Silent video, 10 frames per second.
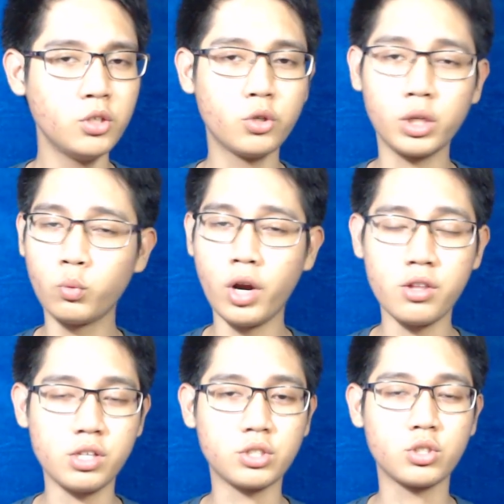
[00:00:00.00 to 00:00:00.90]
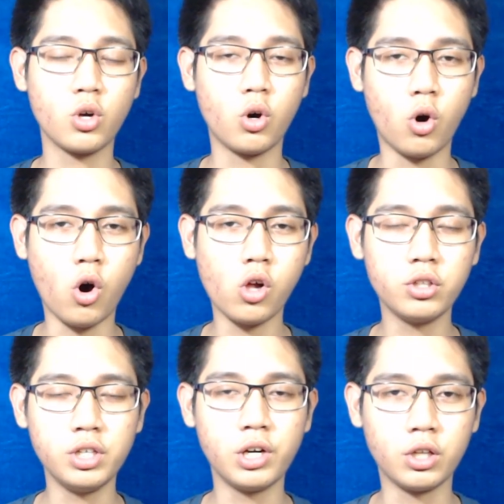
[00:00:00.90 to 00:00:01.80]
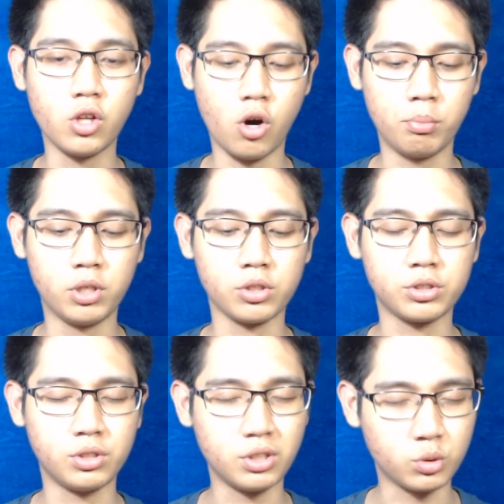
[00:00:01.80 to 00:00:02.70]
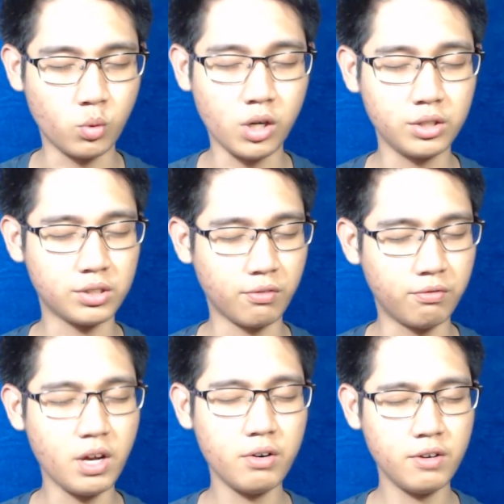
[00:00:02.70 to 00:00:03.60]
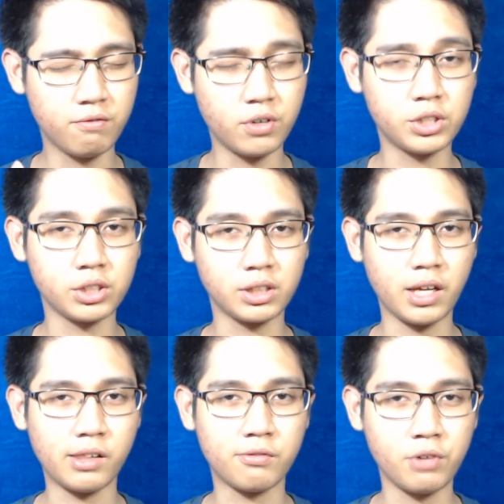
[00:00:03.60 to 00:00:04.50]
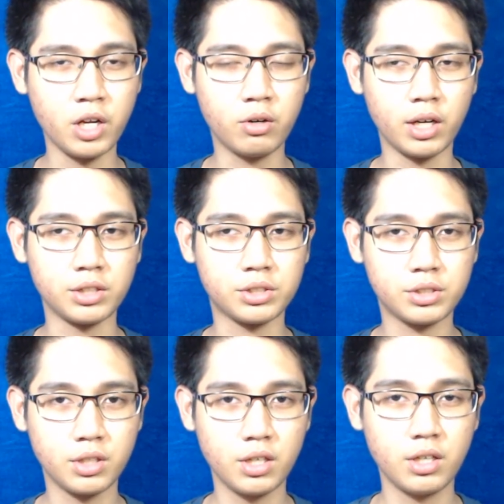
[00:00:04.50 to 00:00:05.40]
you can wear this all year long because this one is a very versatile fragrance.